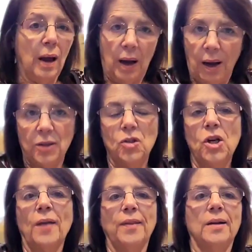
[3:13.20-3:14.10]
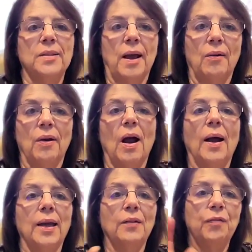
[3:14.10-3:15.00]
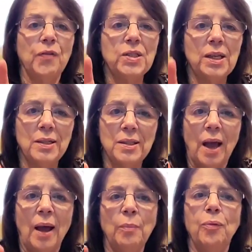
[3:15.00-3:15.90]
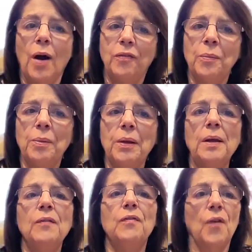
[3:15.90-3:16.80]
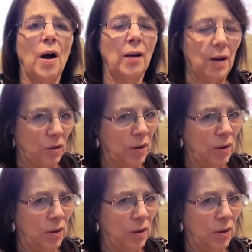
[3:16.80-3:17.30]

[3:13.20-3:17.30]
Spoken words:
I jot that down. I get 15 a day, preferably 5.